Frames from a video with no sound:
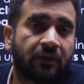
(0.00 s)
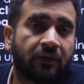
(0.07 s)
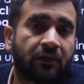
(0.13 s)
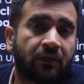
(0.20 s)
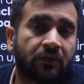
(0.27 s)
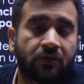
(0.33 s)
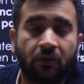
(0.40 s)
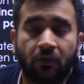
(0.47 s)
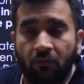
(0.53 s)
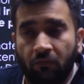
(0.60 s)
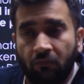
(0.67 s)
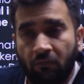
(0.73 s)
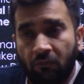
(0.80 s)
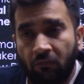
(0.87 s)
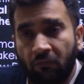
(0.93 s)

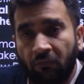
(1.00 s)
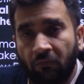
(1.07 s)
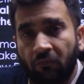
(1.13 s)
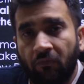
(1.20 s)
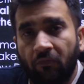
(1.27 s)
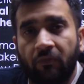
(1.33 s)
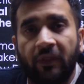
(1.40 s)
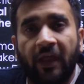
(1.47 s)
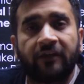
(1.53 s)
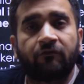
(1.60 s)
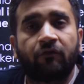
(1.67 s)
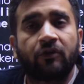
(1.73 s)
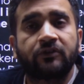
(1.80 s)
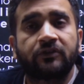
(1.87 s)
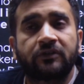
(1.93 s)
So that
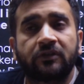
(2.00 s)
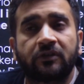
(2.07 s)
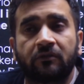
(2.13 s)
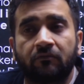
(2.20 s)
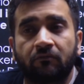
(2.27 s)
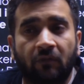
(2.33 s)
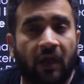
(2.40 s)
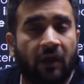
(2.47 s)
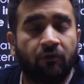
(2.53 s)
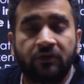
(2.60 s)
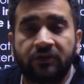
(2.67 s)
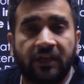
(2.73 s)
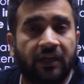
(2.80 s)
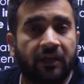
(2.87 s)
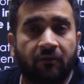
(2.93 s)
was, I would
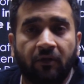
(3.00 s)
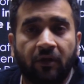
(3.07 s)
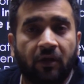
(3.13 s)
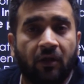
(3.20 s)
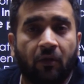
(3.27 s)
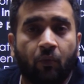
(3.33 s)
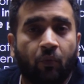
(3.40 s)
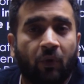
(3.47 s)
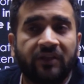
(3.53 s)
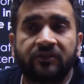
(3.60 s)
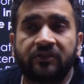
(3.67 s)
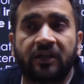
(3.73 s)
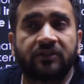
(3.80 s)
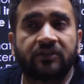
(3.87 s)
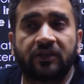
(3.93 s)
say, one
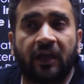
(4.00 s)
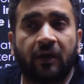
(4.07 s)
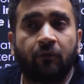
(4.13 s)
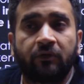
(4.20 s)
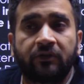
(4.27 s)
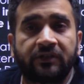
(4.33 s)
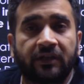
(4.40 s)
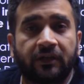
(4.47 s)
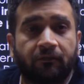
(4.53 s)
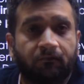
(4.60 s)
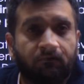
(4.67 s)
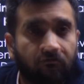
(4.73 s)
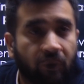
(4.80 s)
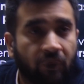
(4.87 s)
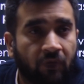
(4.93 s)
such,
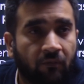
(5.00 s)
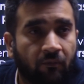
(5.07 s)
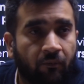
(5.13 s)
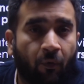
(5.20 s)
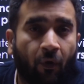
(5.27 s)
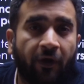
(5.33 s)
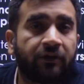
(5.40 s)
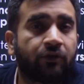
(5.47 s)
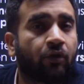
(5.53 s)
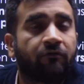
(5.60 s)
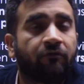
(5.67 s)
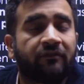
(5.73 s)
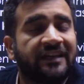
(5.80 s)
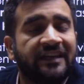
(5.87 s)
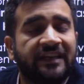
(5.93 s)
point
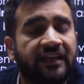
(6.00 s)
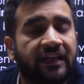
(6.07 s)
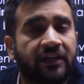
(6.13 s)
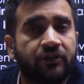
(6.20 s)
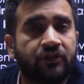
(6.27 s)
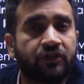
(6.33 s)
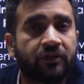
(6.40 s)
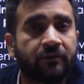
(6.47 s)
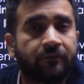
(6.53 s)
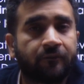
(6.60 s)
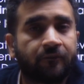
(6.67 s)
of leakage.